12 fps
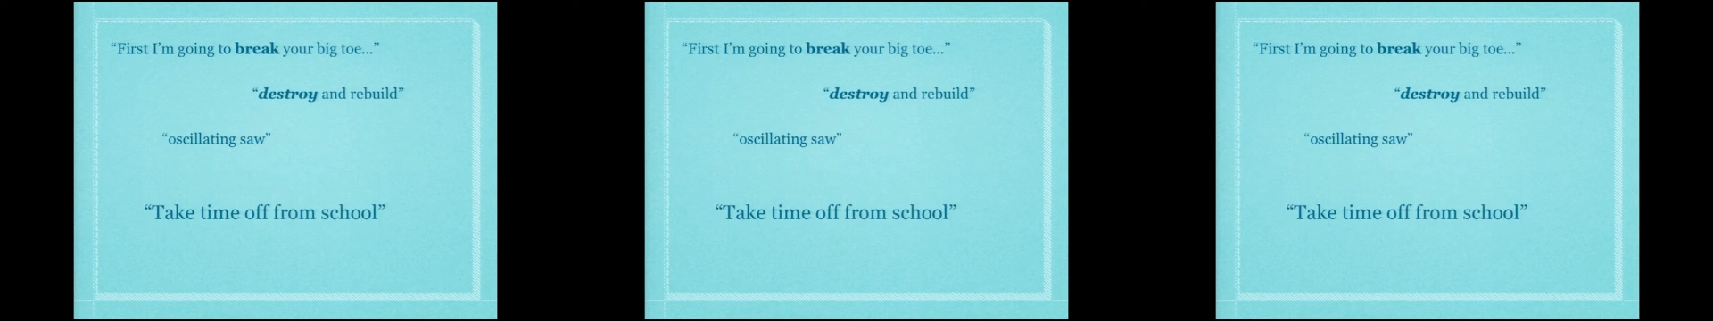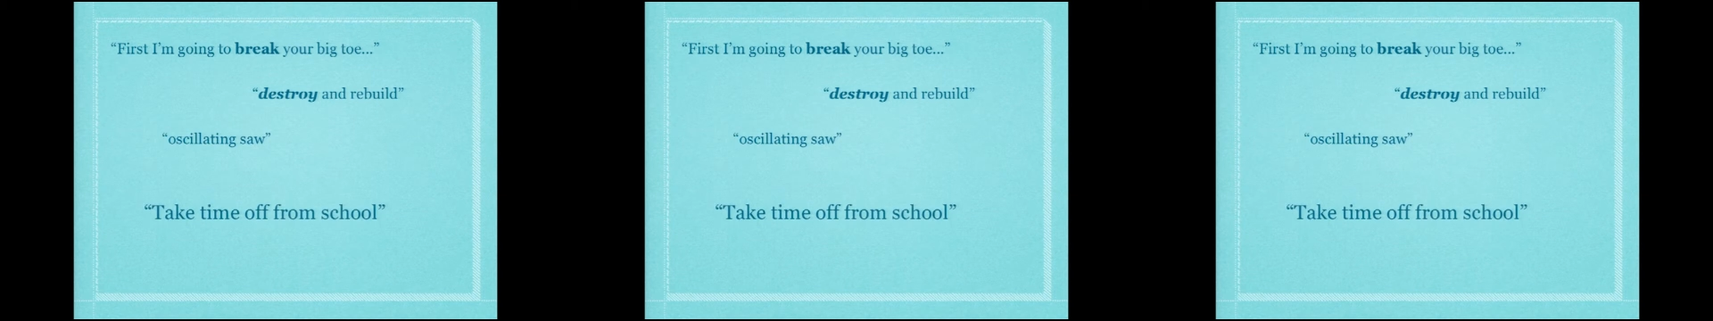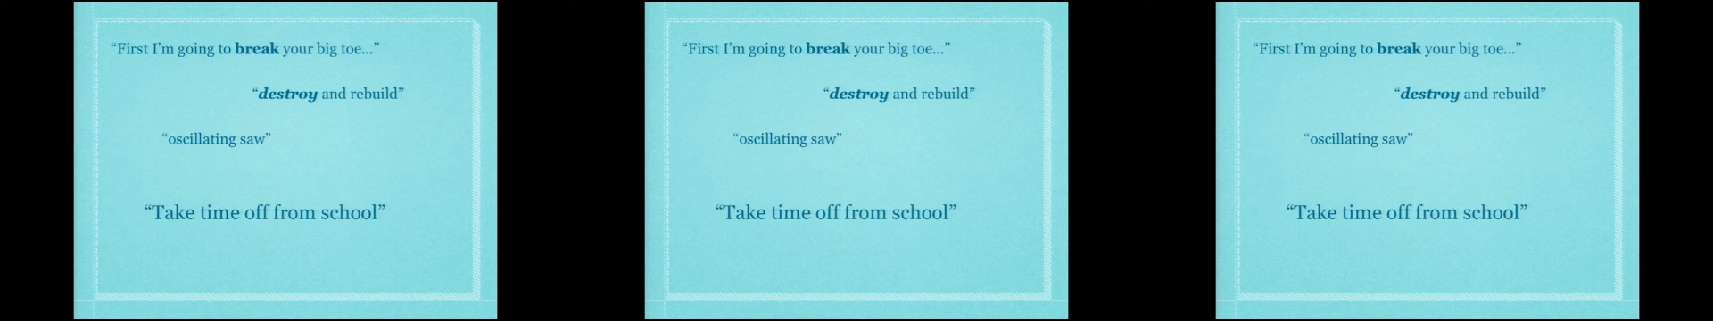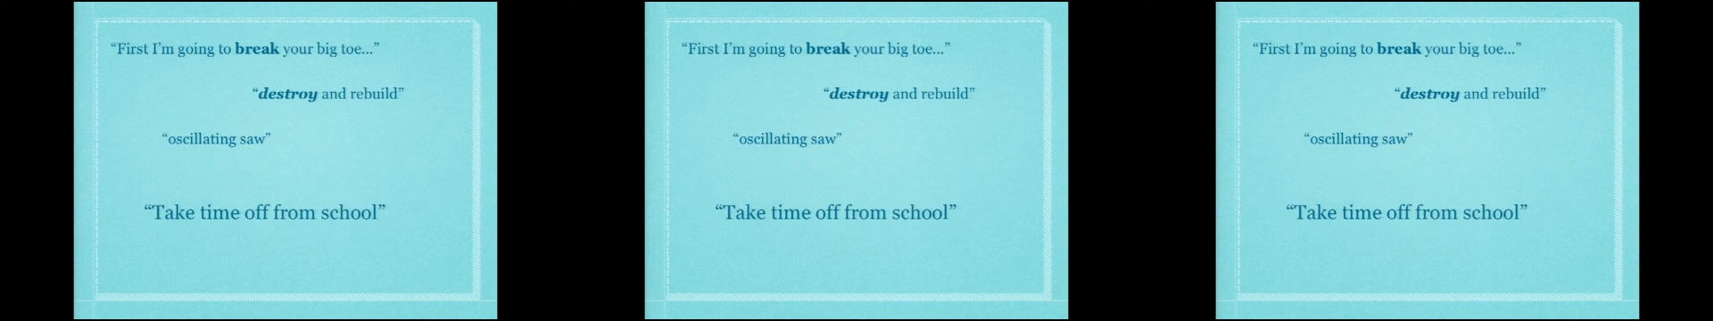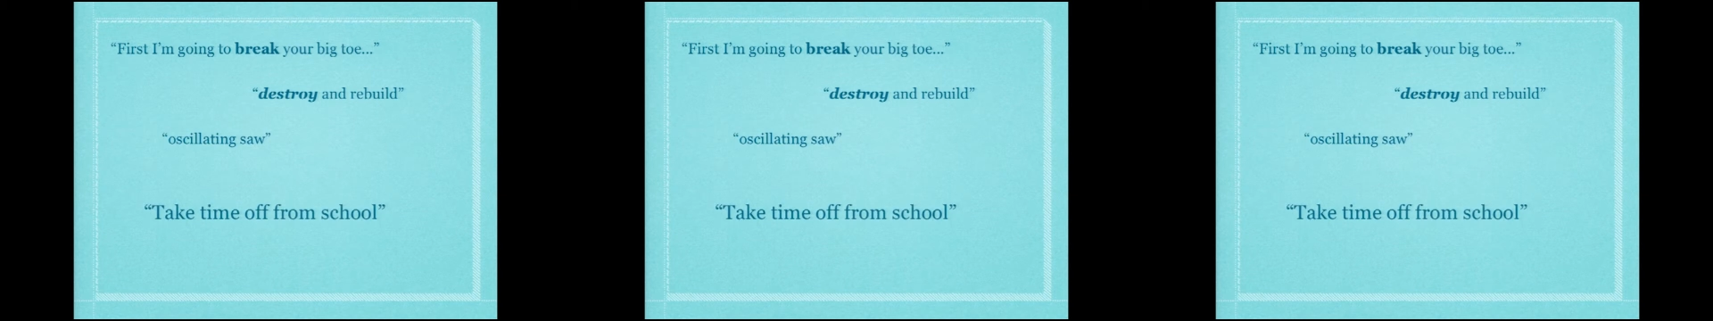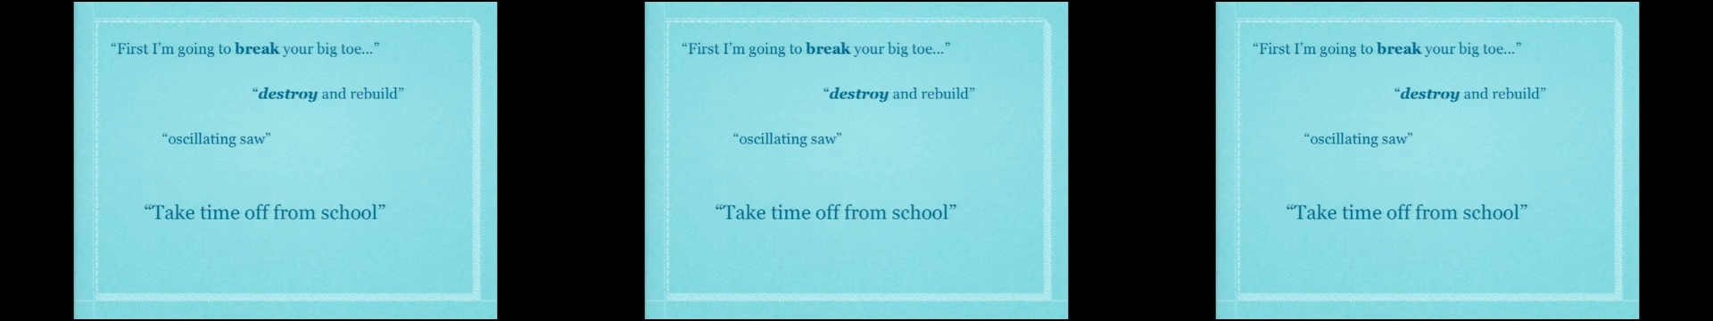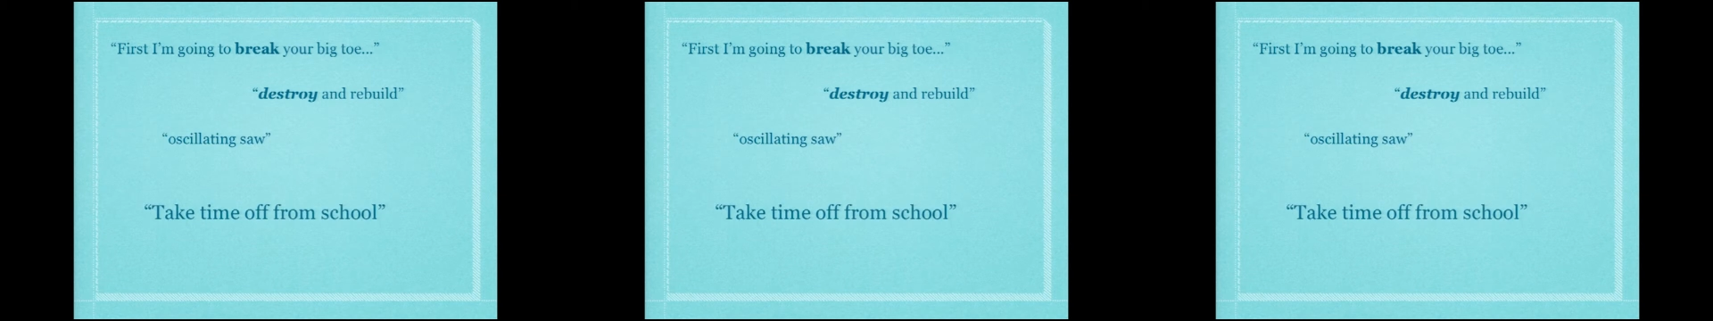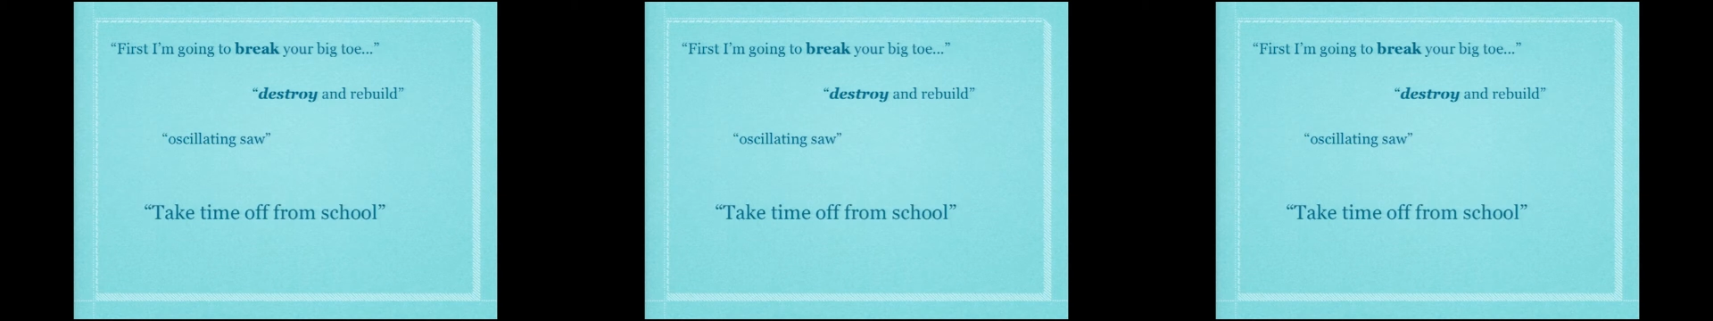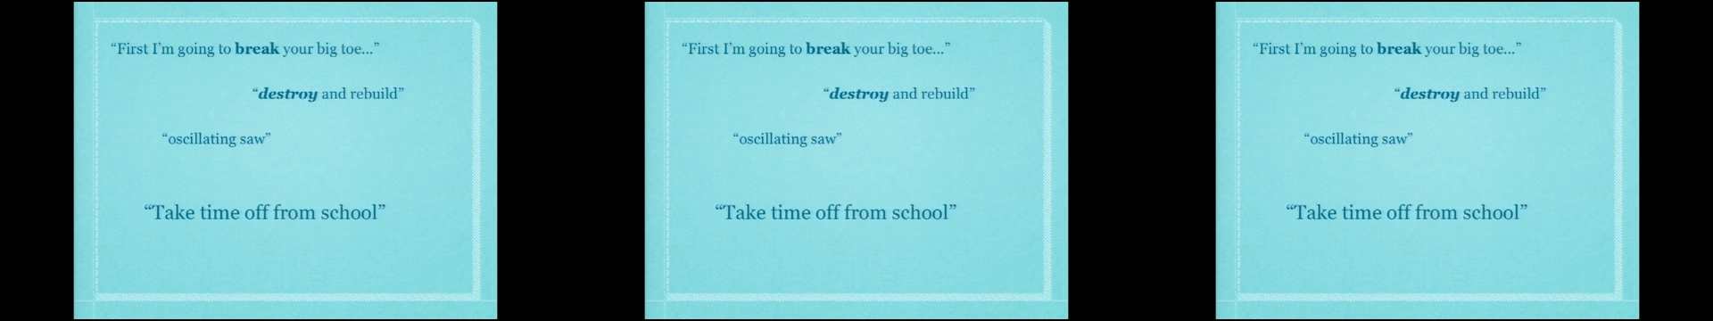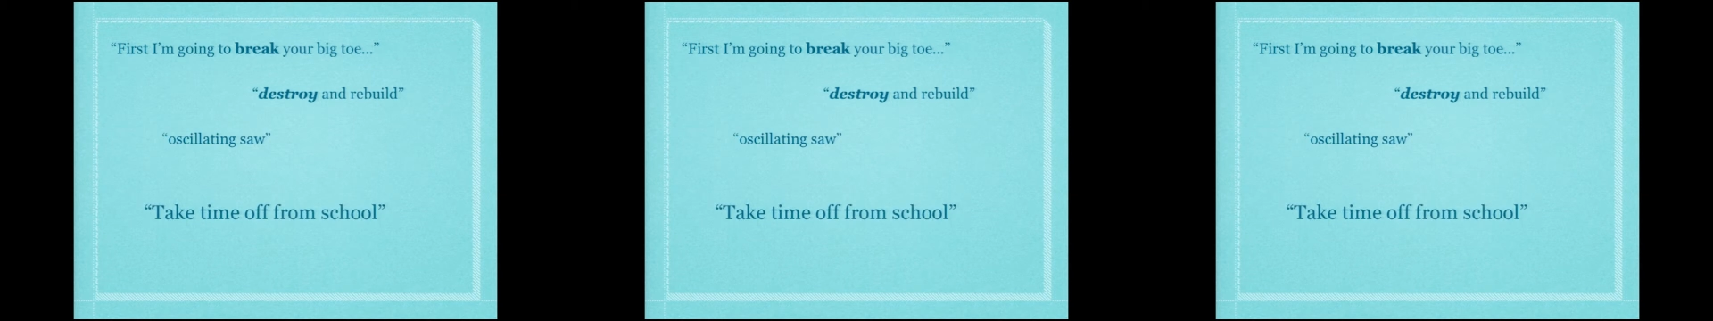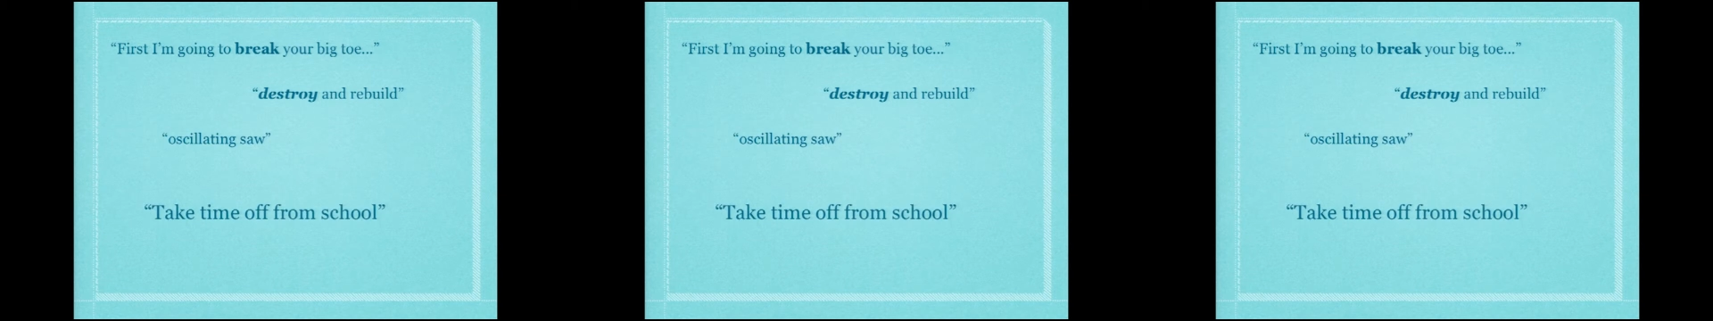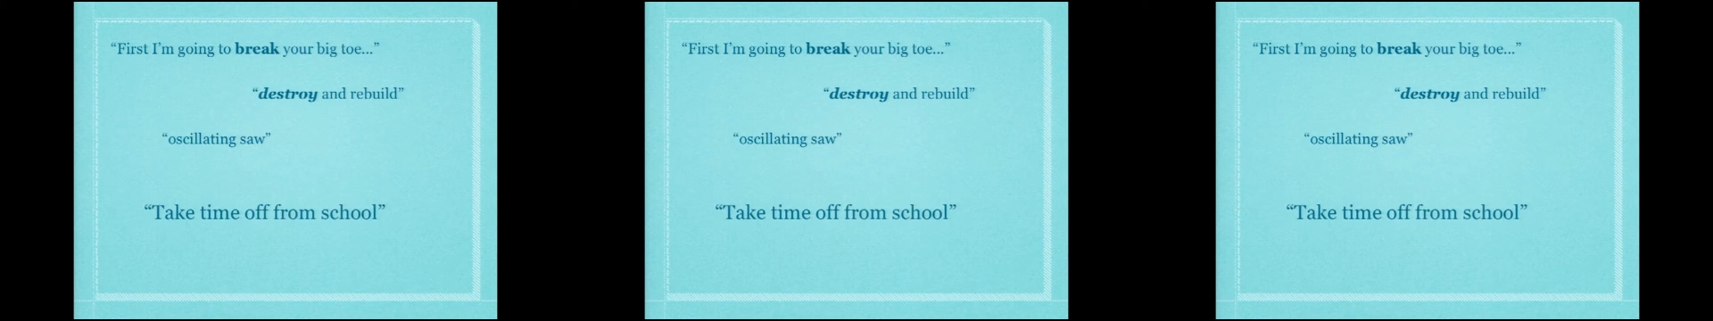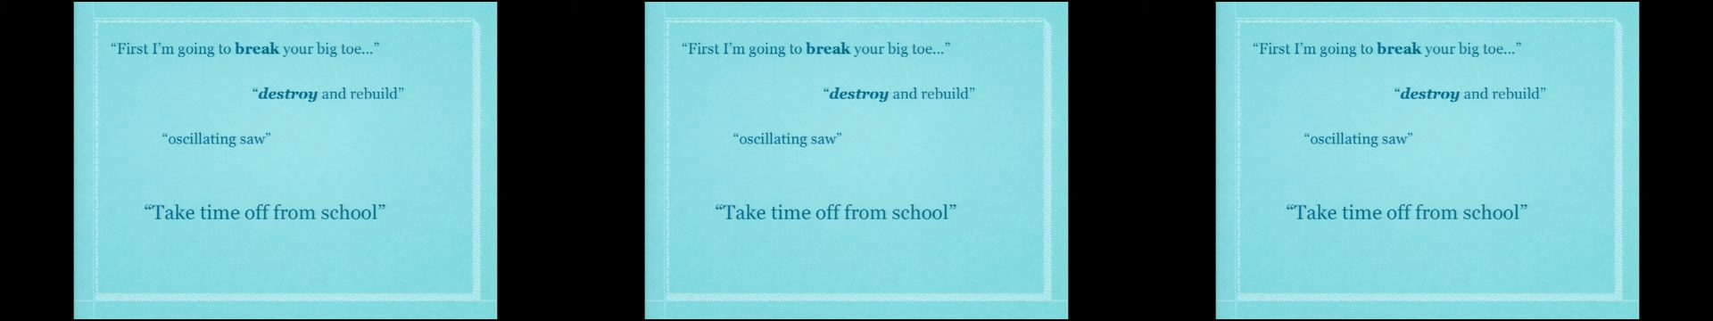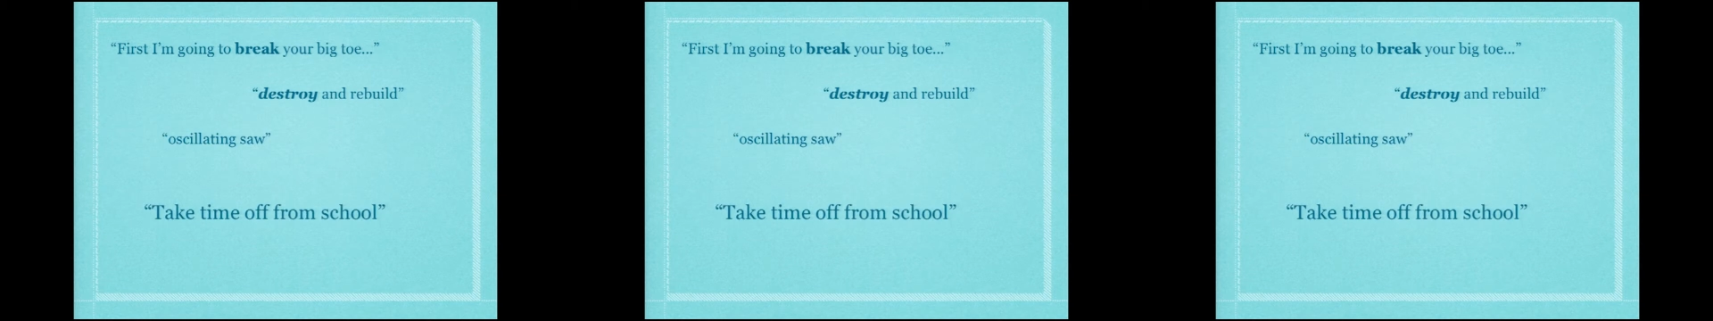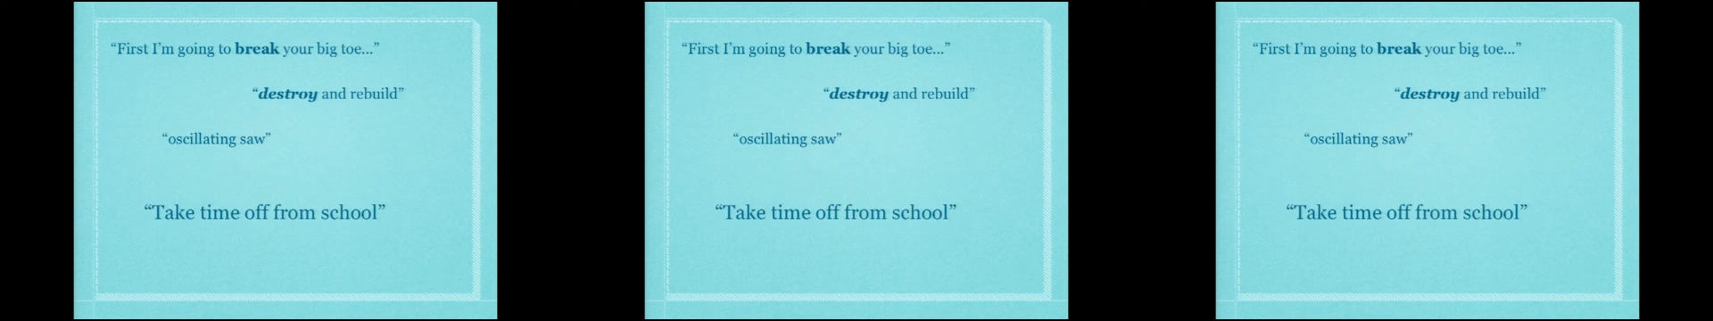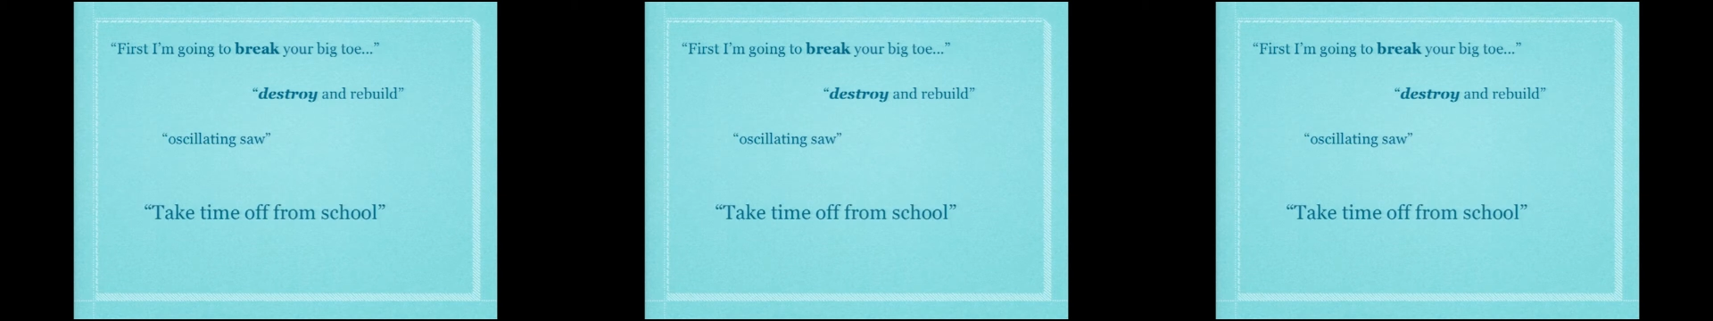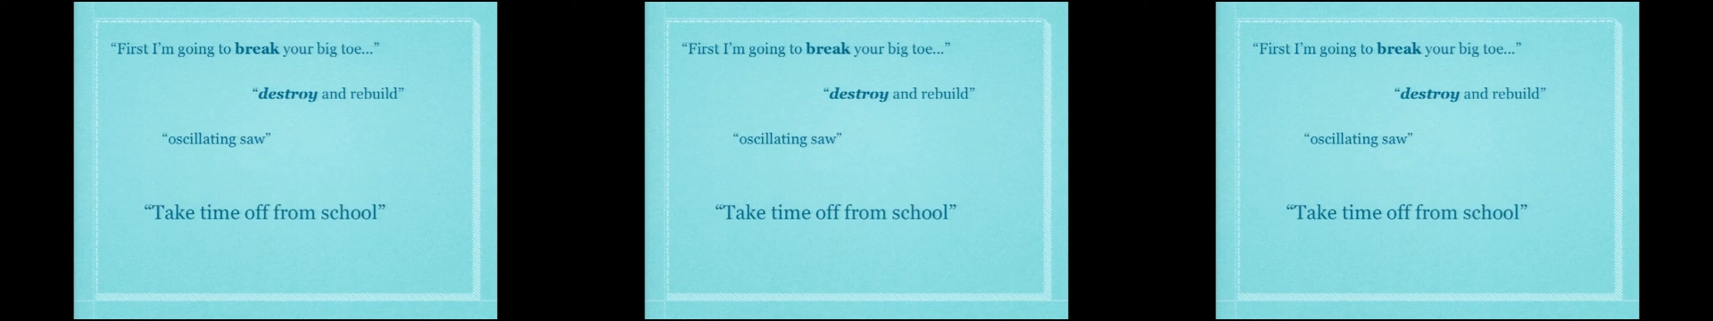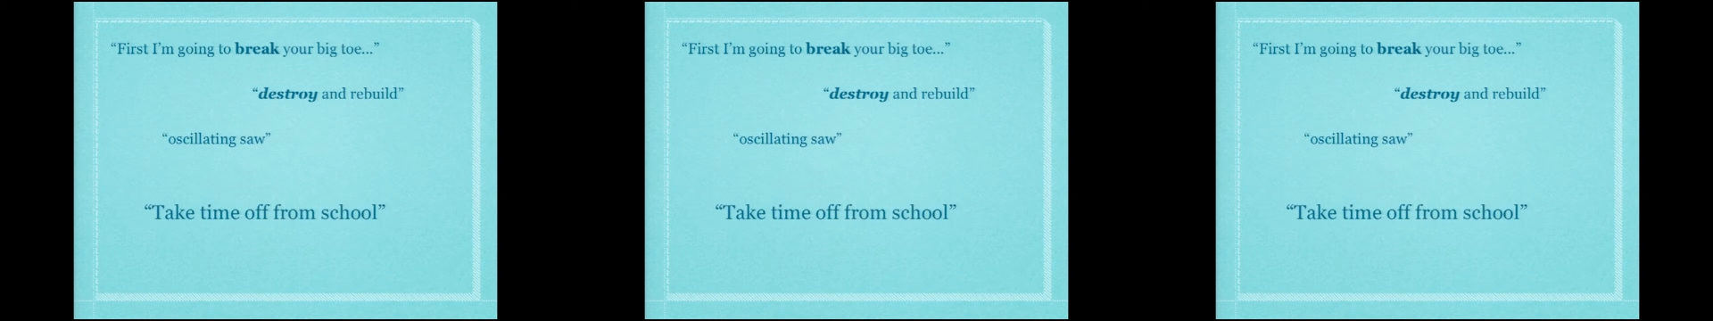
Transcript: [unreadable: no face in view]